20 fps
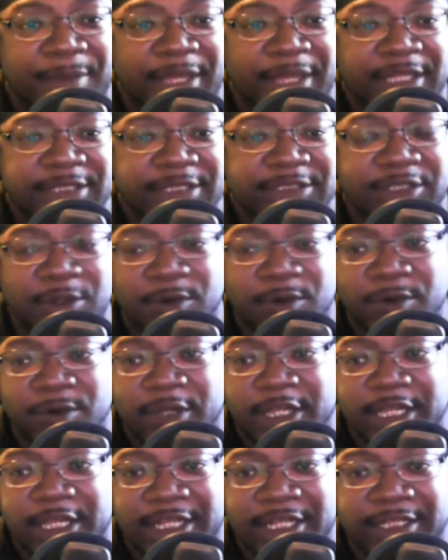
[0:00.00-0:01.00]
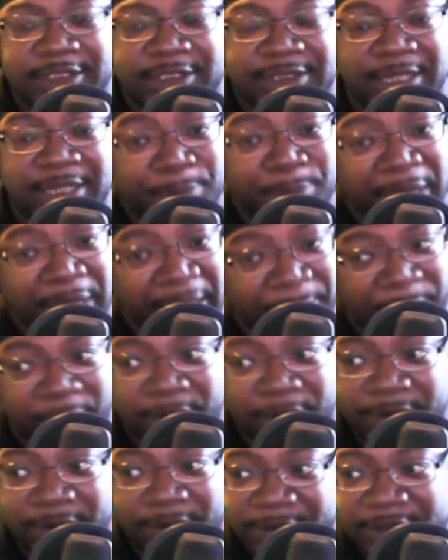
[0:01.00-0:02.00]
So some
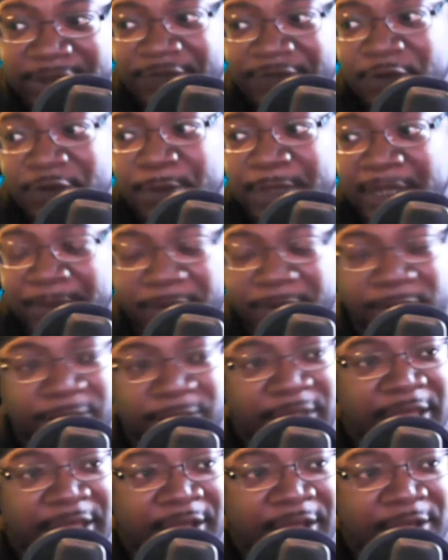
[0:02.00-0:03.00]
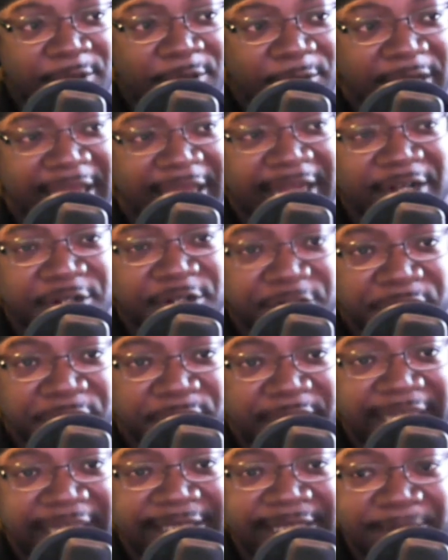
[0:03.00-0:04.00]
people, it was a few people, we kind of
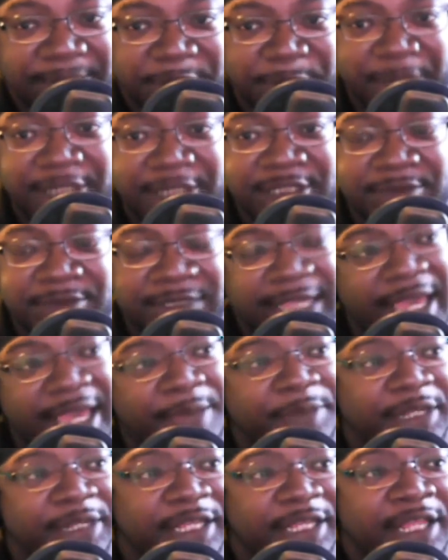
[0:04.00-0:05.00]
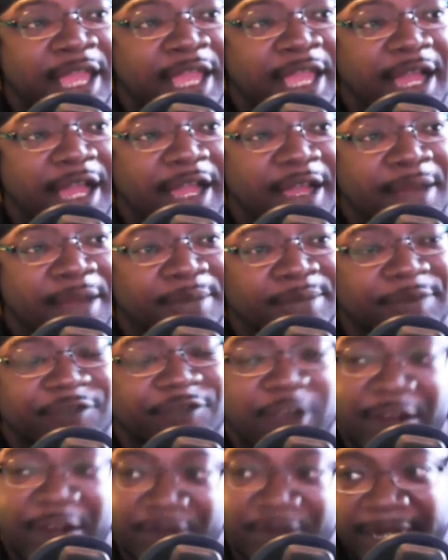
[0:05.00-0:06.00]
knew that something special was happening.
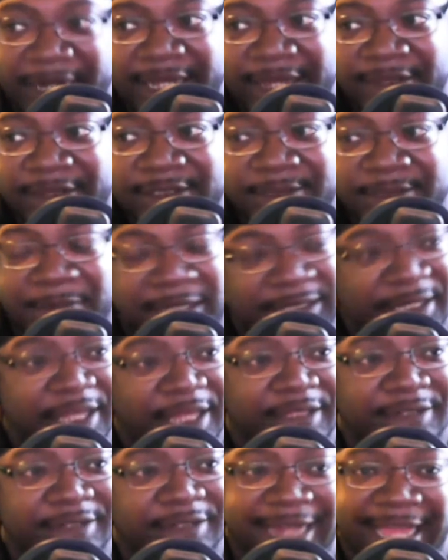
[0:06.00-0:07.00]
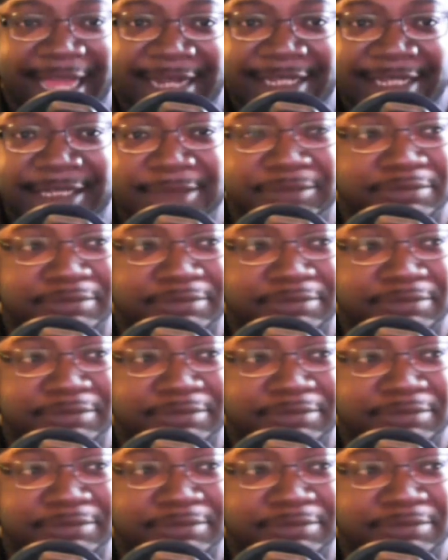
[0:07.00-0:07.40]
For everybody else, about the other 94%